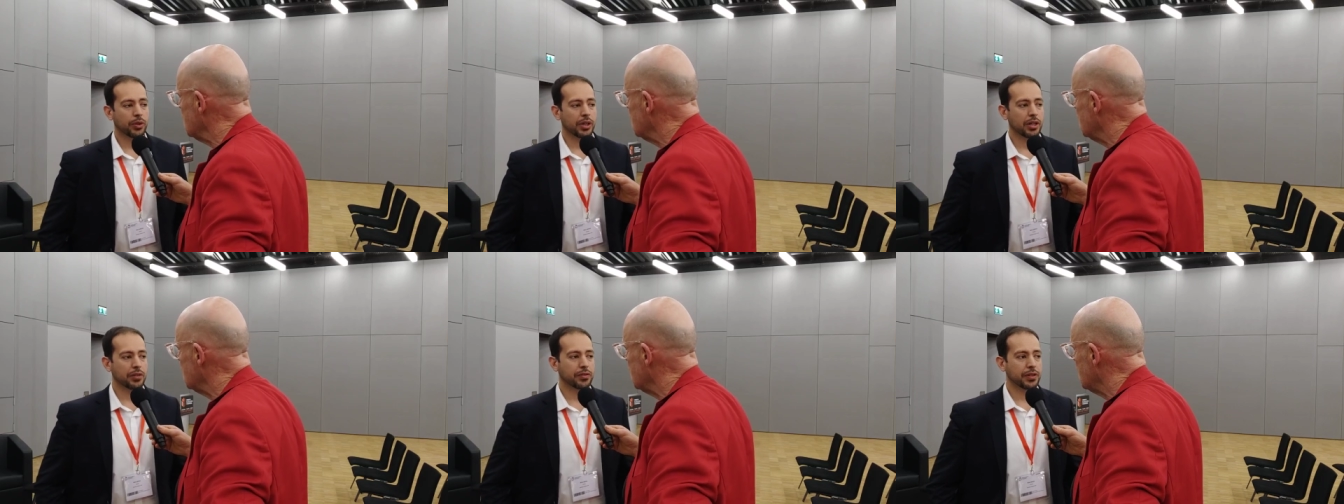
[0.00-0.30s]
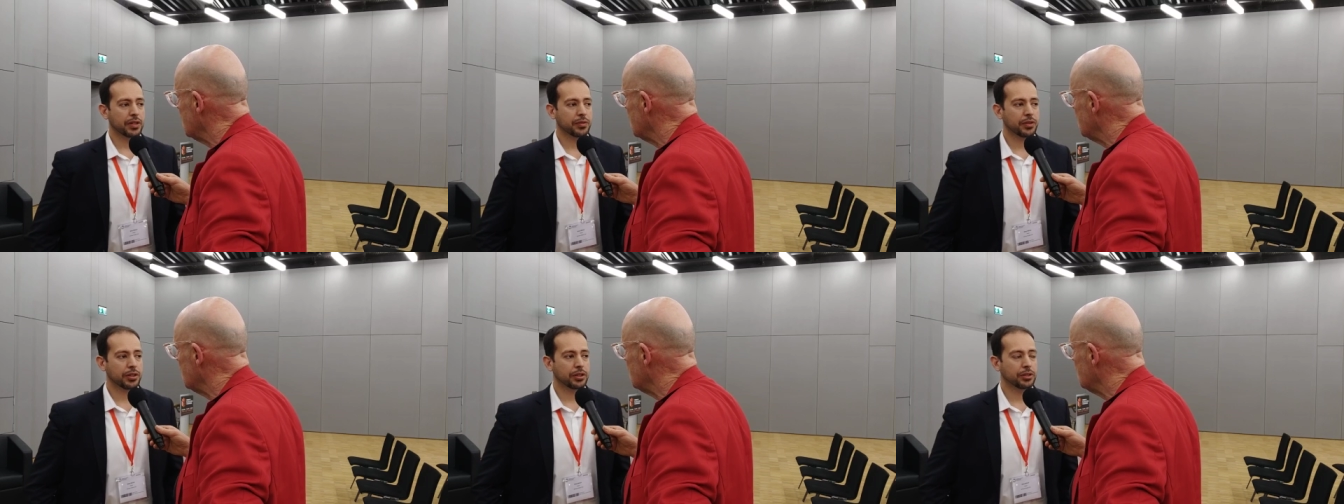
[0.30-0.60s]
we
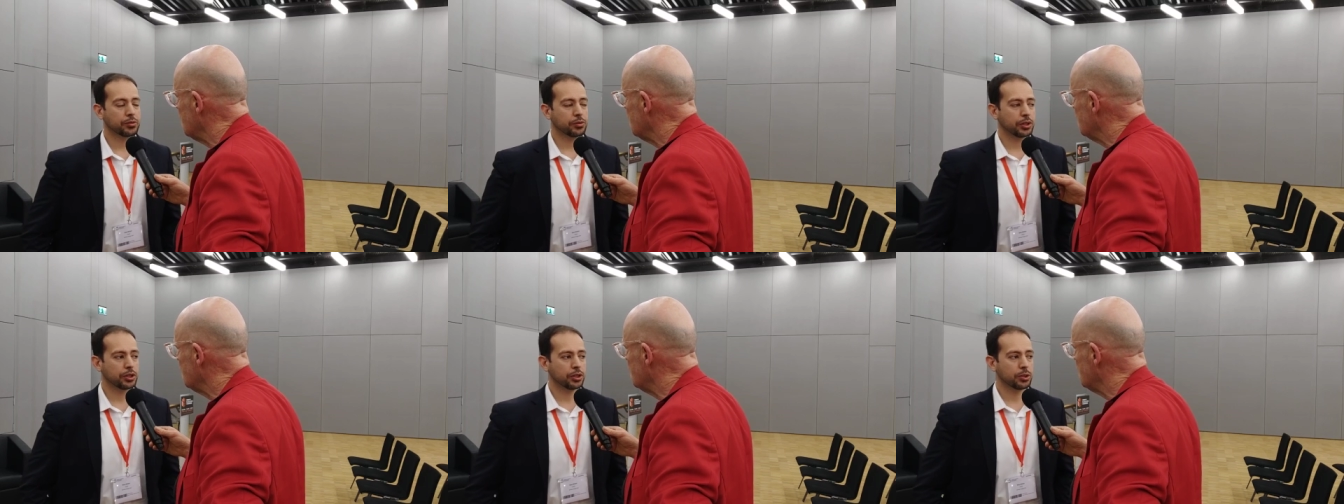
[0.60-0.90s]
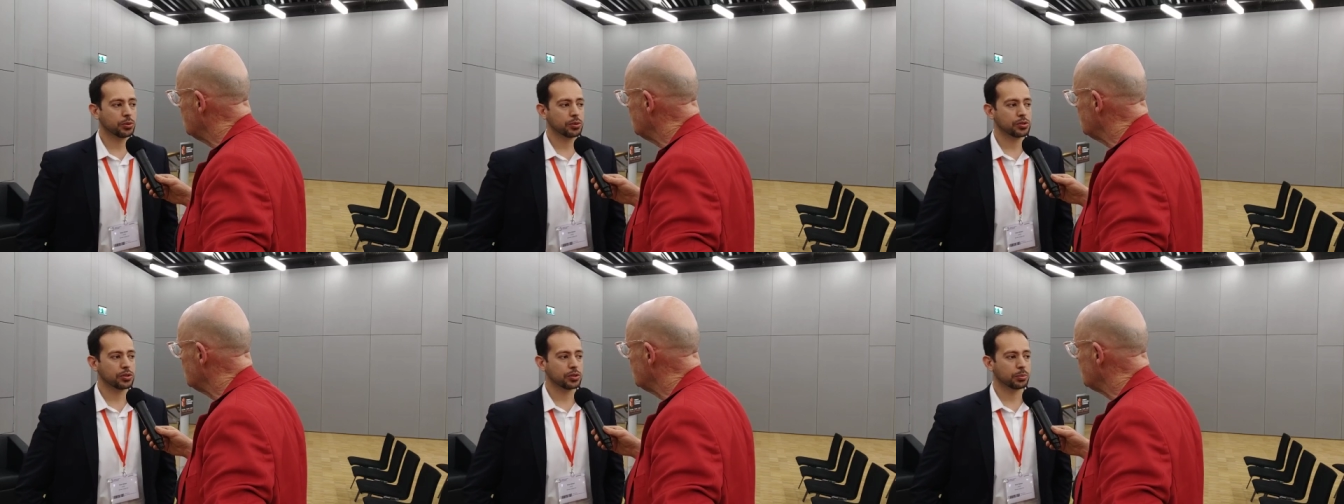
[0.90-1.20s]
have even
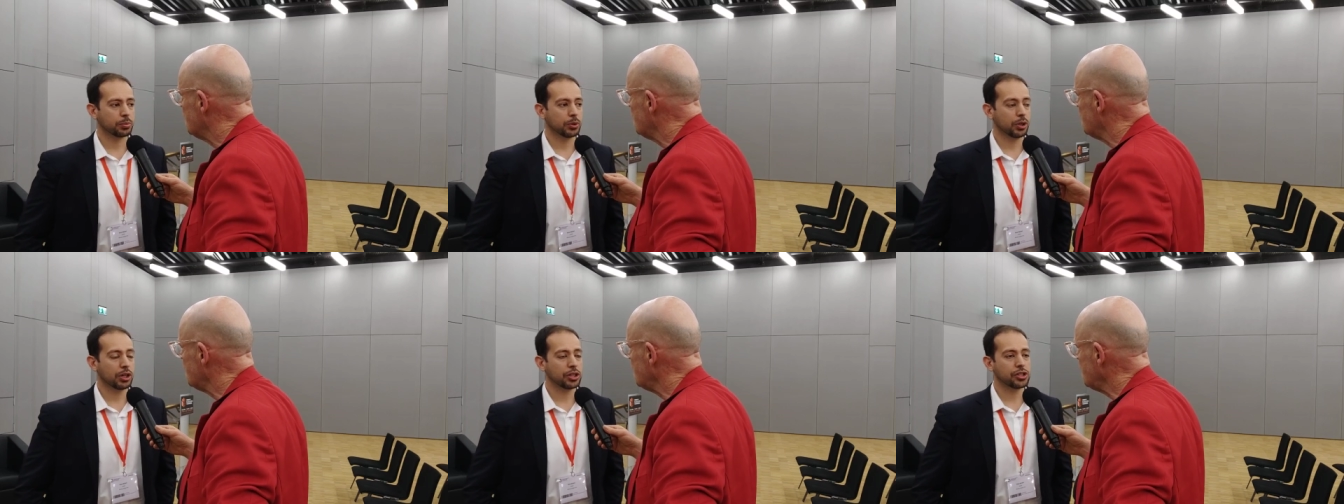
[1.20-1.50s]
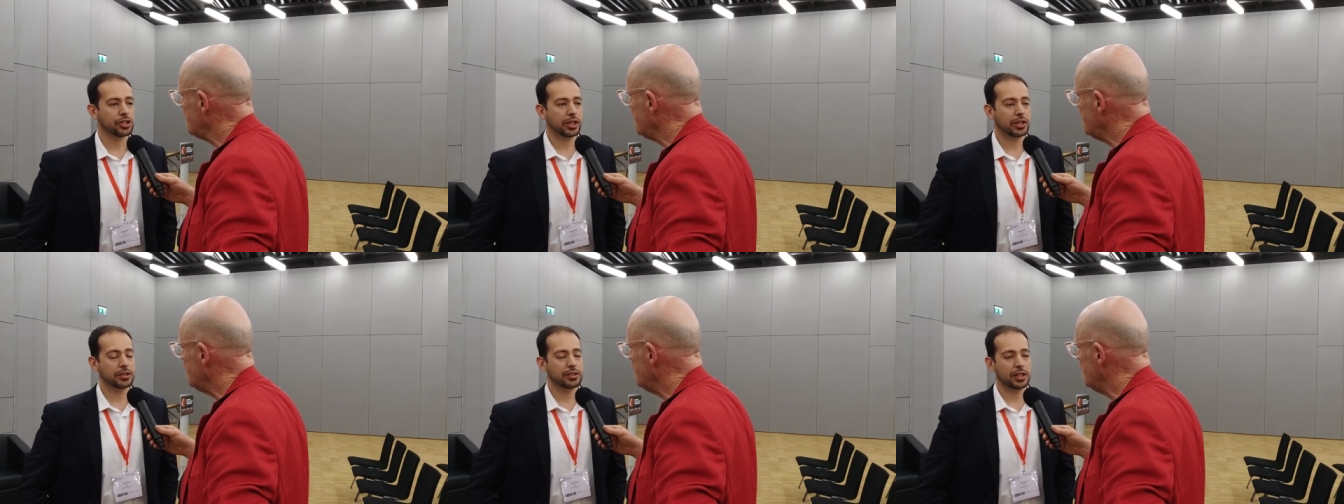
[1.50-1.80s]
introduced
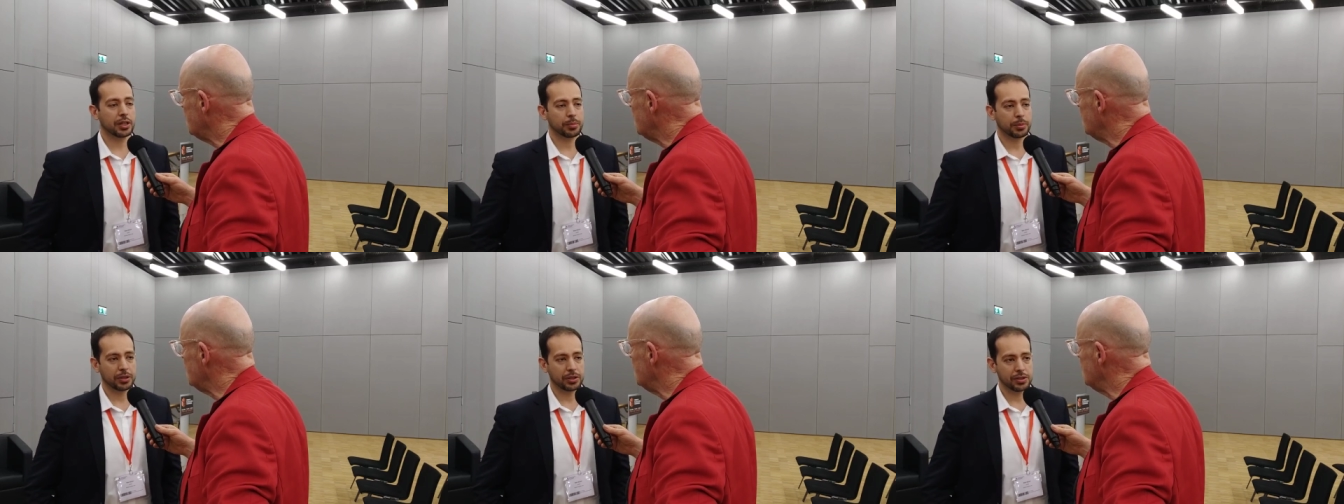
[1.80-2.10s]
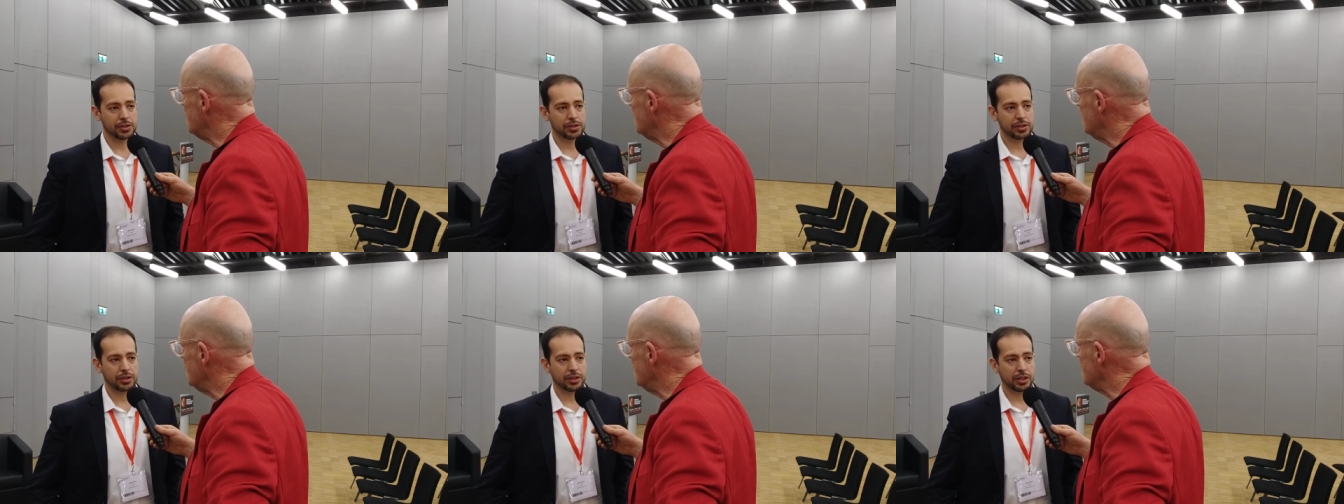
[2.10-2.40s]
blockchain
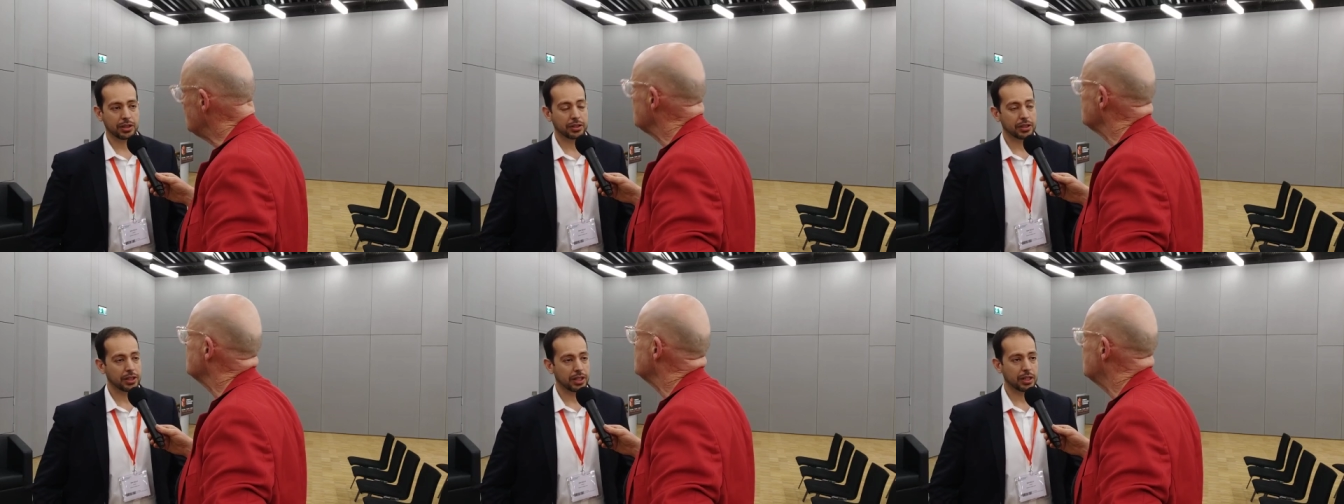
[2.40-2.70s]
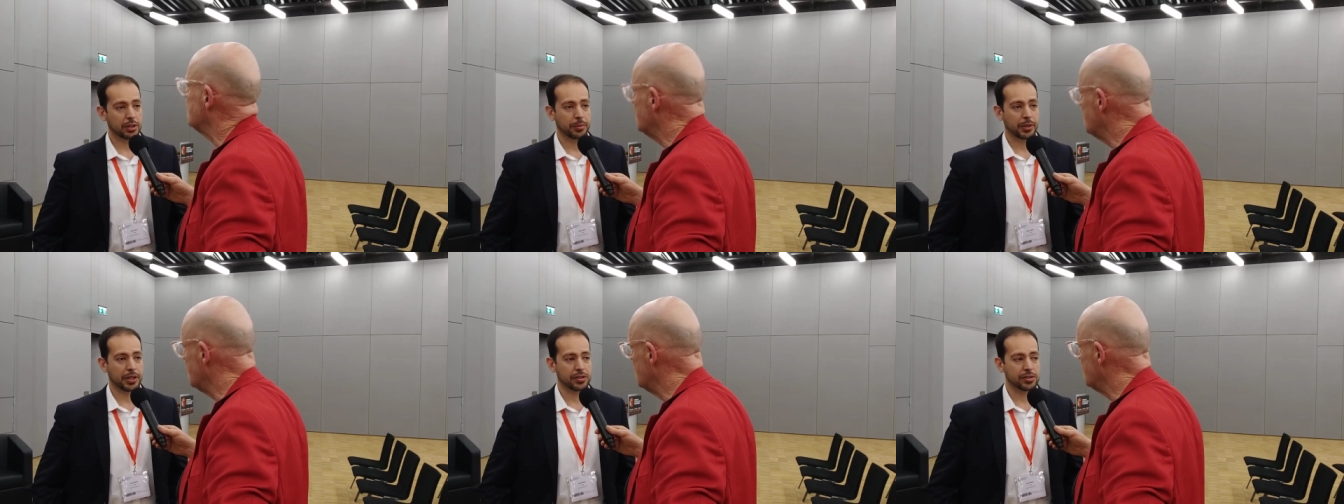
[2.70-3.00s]
tables in the
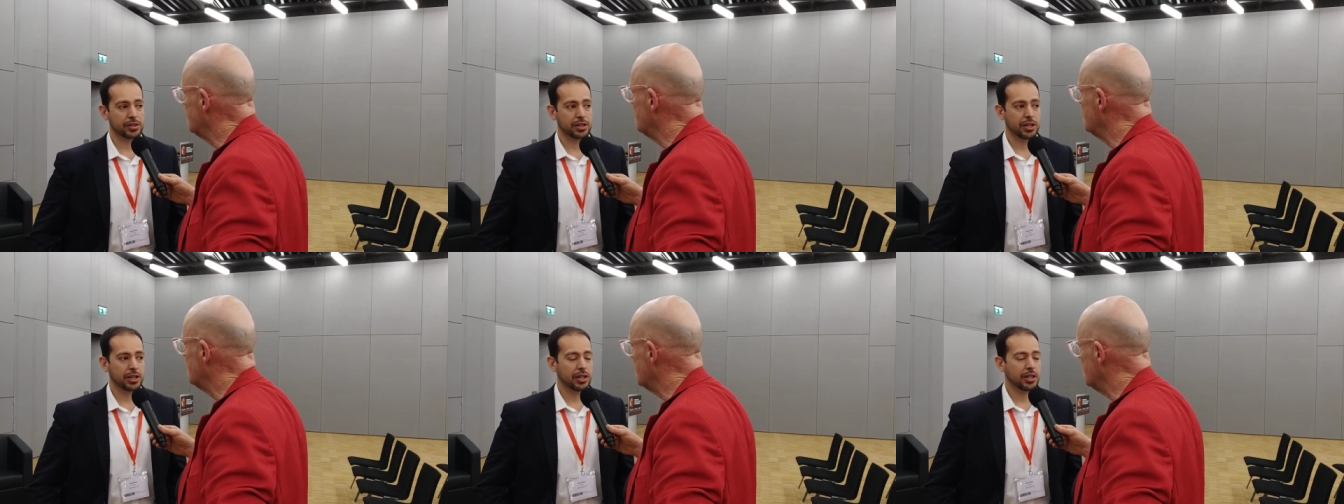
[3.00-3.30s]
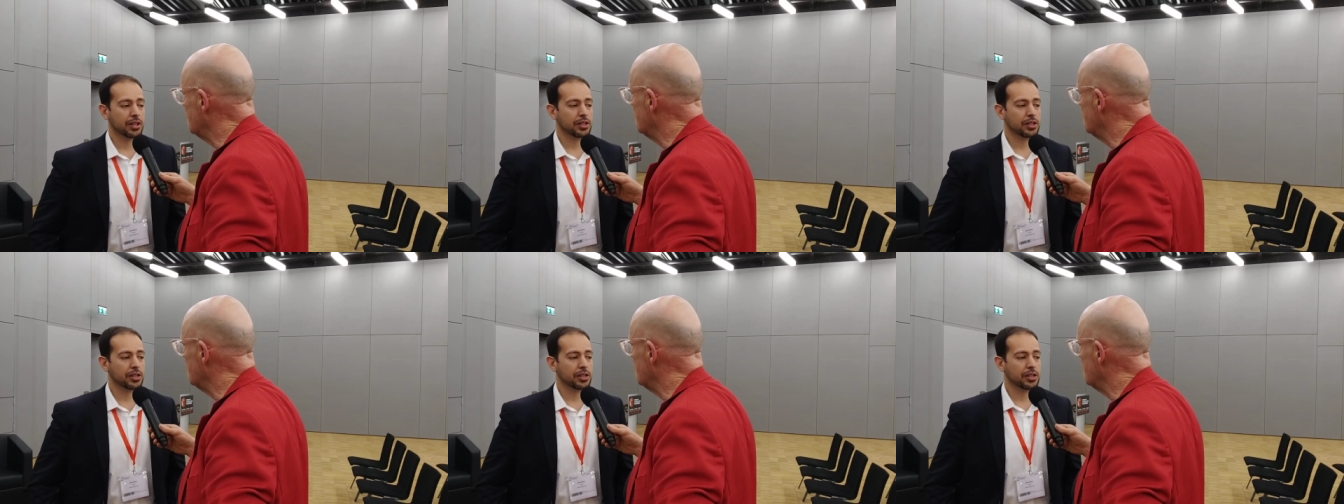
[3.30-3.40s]
database.